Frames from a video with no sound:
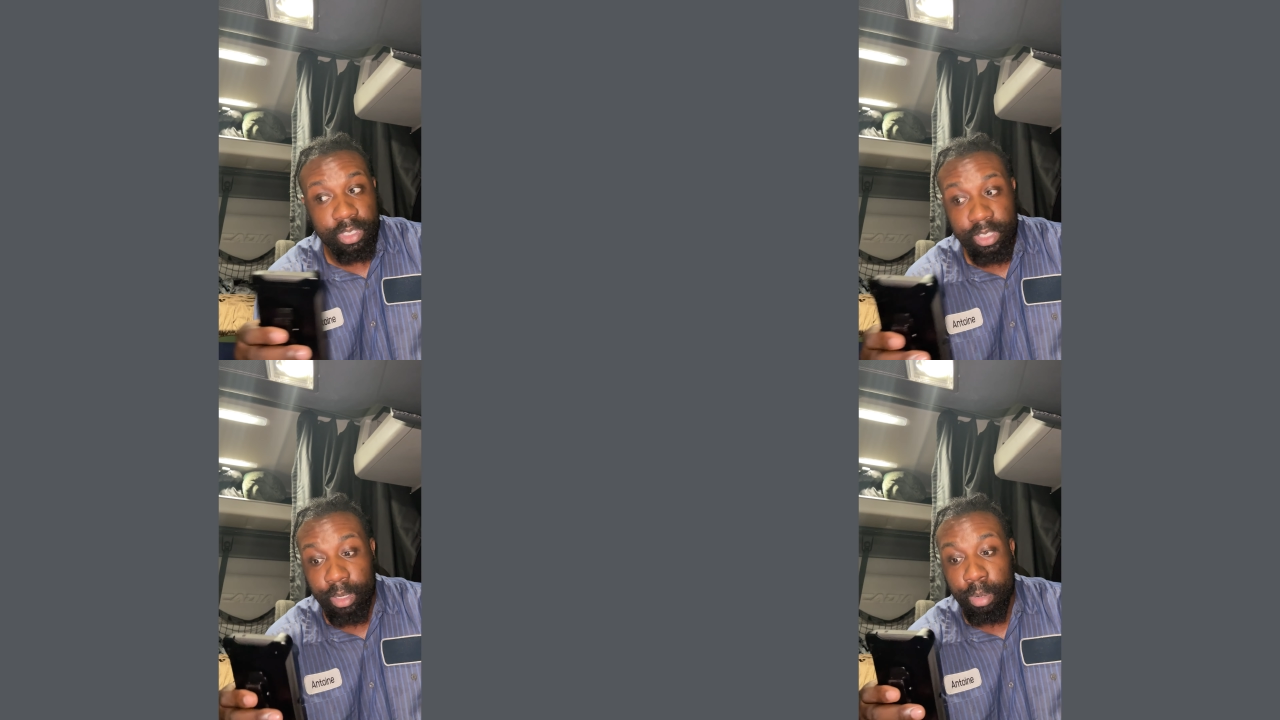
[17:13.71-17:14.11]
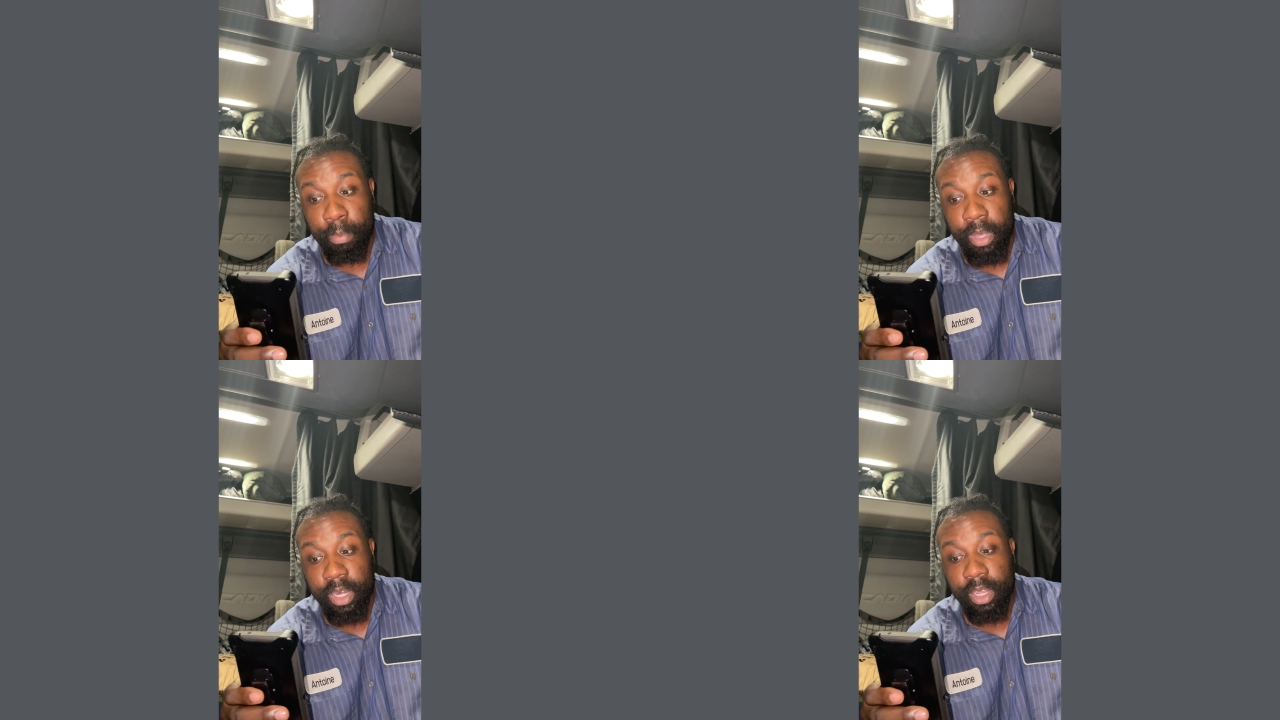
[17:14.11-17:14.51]
send them
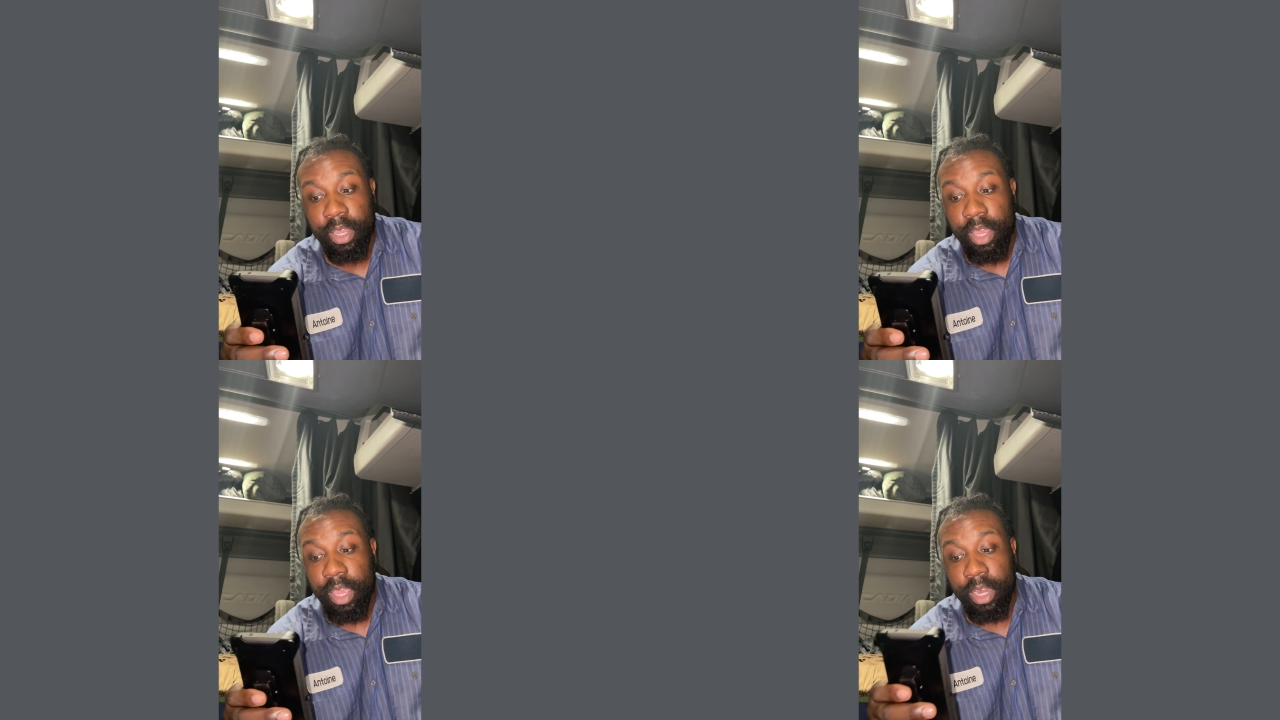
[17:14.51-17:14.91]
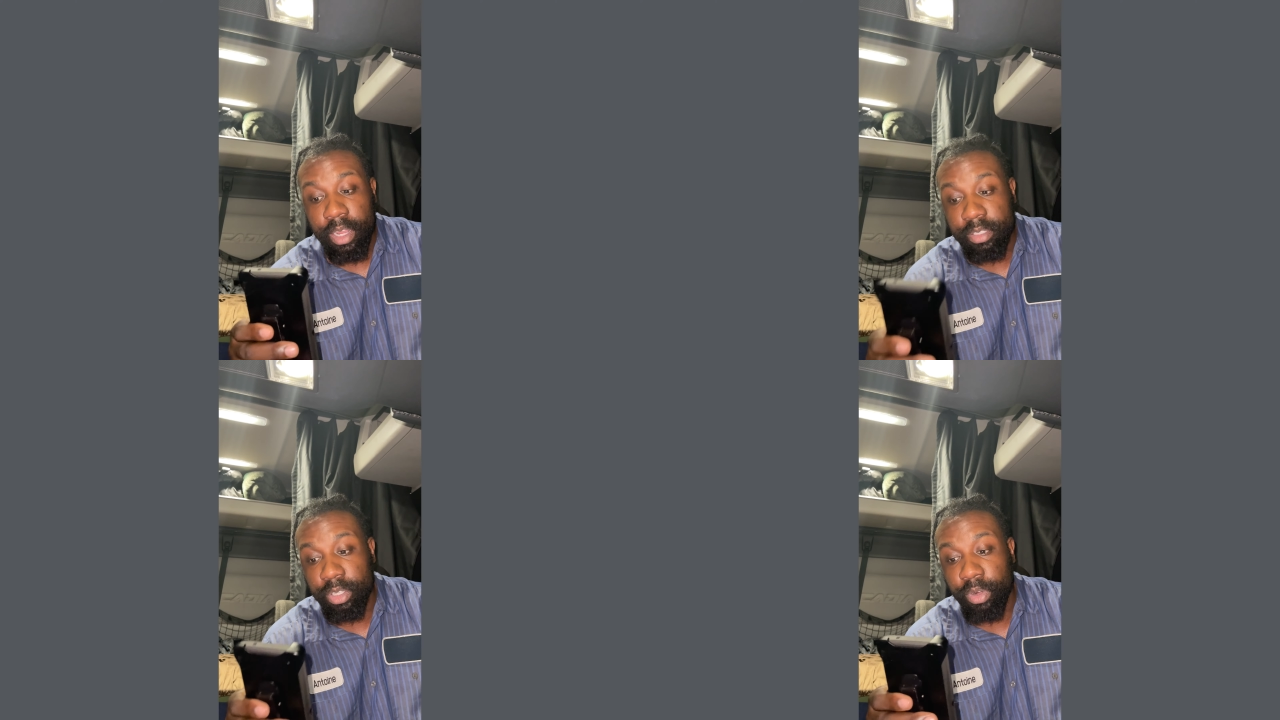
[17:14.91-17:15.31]
money, and
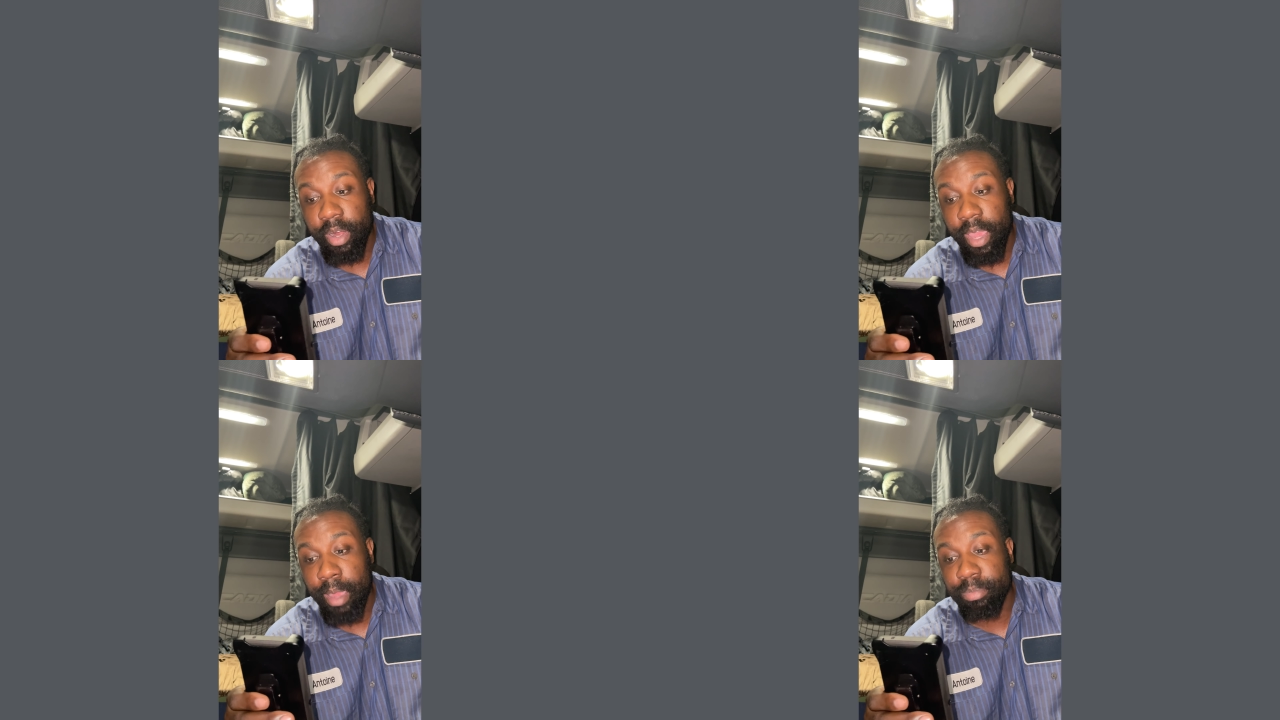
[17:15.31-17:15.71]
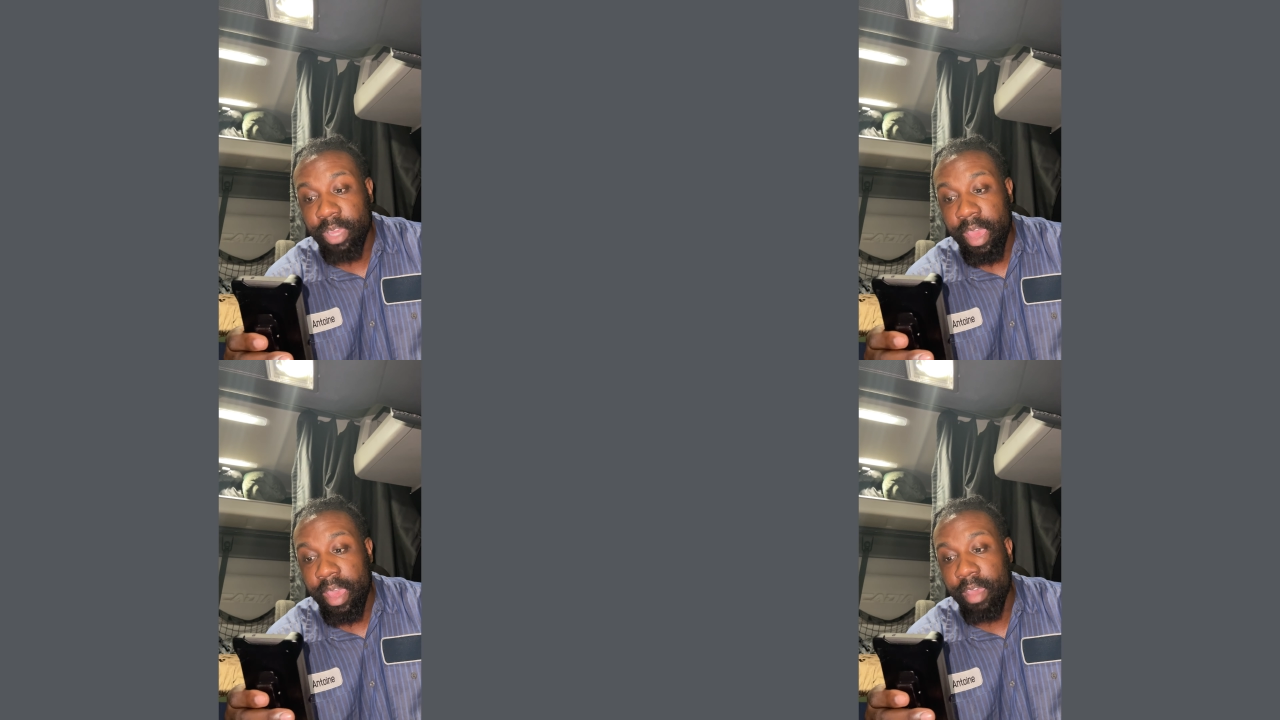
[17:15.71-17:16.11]
that's a great app
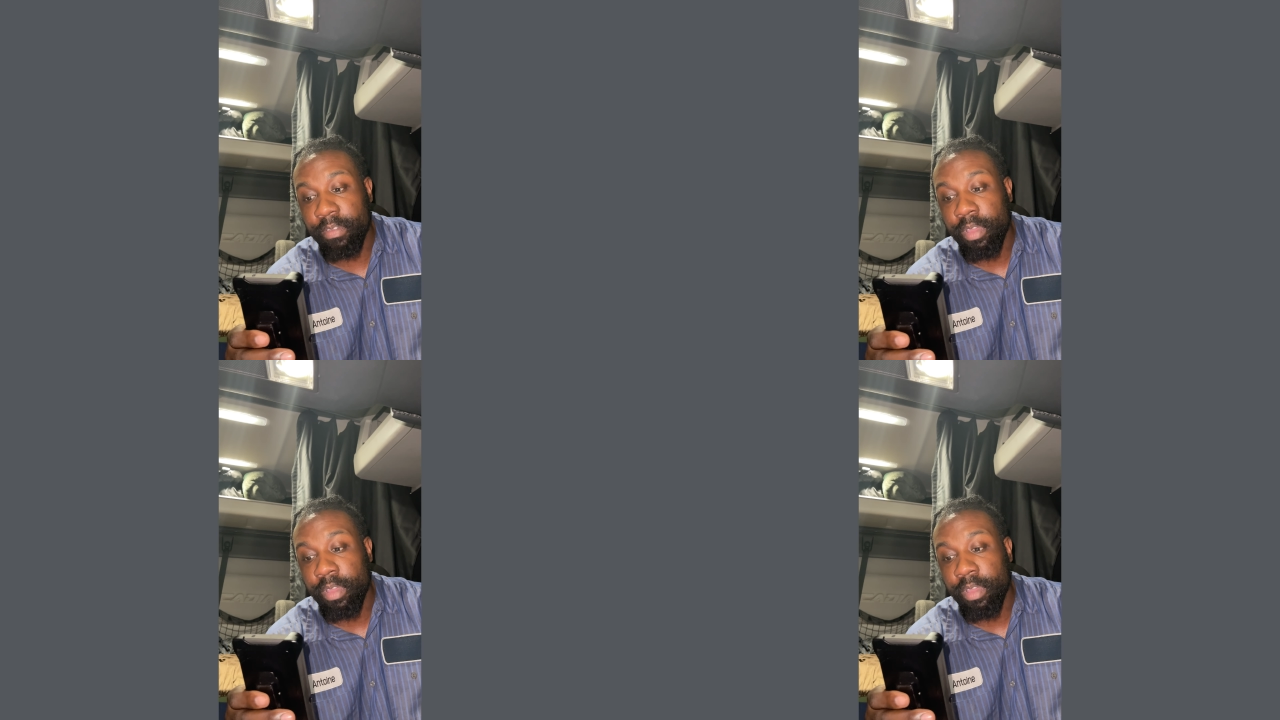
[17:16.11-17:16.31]
to have.